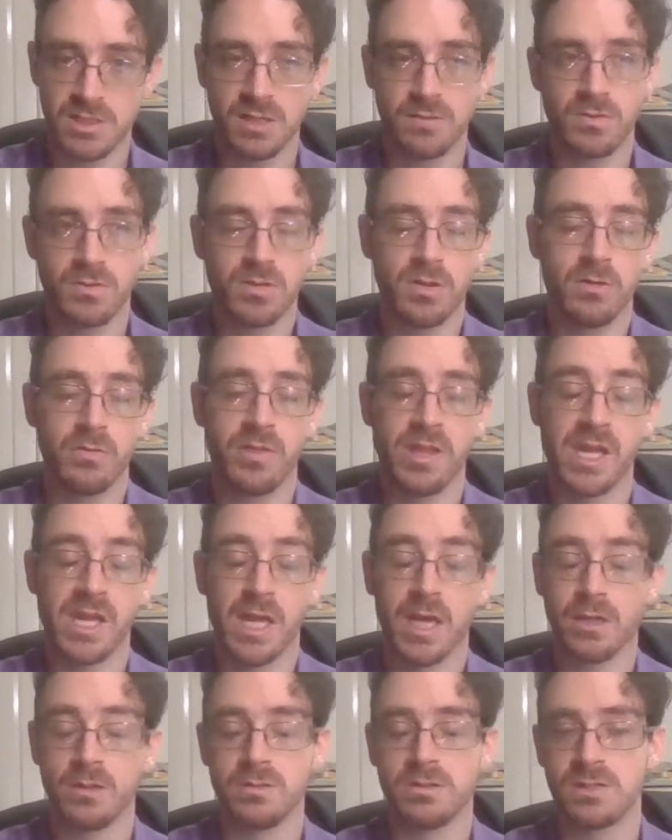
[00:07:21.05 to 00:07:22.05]
even though they
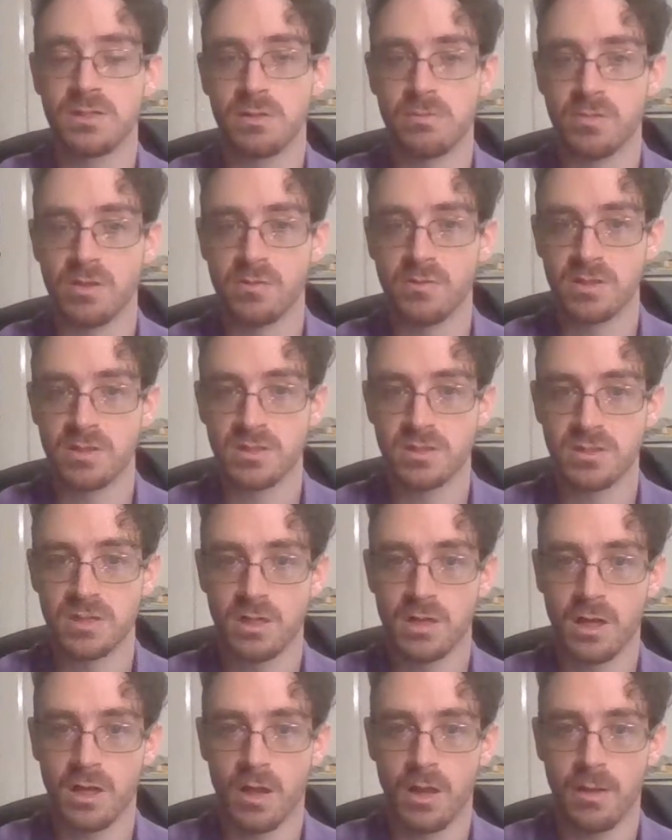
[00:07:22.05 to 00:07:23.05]
held
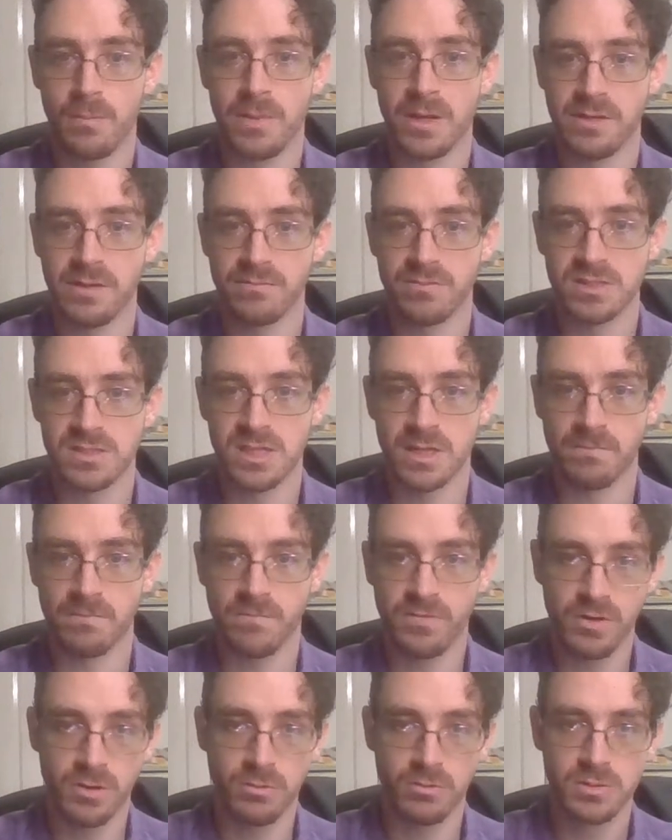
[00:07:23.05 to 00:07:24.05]
many of the same
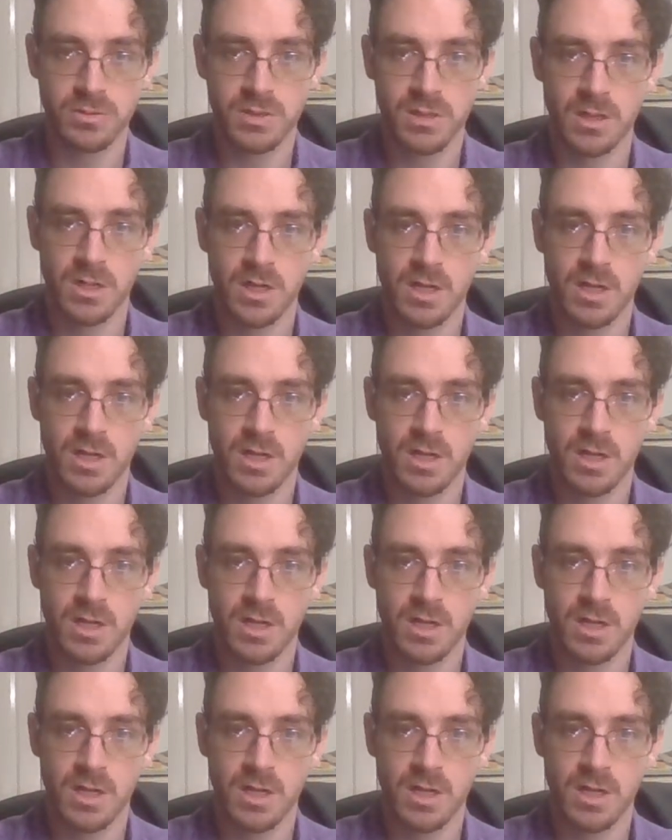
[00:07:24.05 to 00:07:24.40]
views,